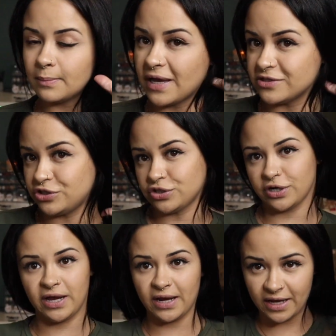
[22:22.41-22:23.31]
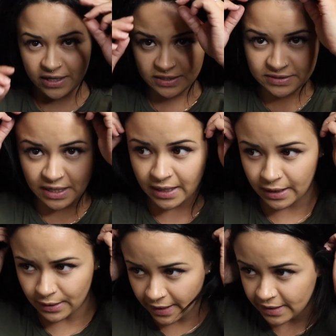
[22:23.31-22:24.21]
as straight as I
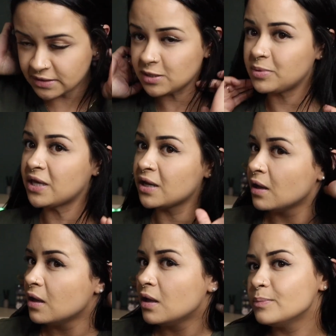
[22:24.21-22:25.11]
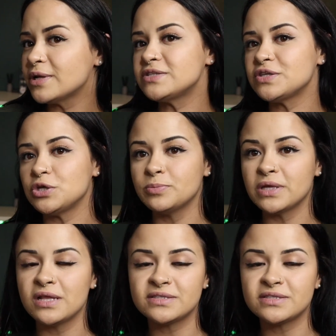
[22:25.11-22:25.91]
like it to be, but it's humid.